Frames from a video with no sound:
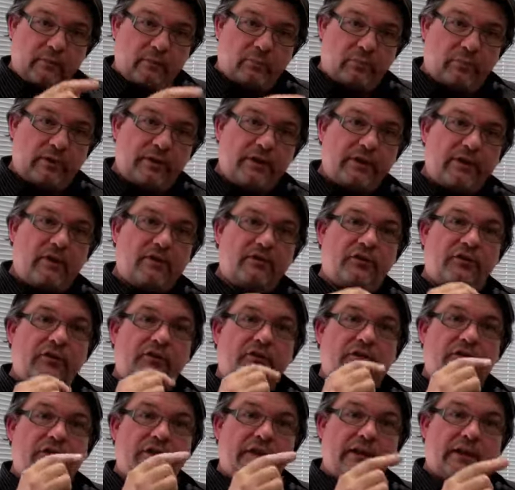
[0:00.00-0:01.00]
bring those
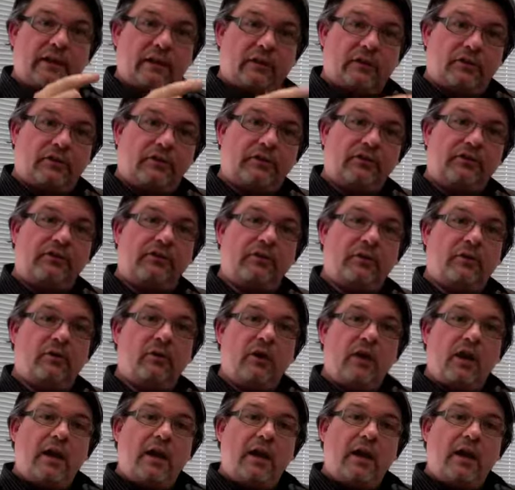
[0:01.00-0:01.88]
into the analysis. So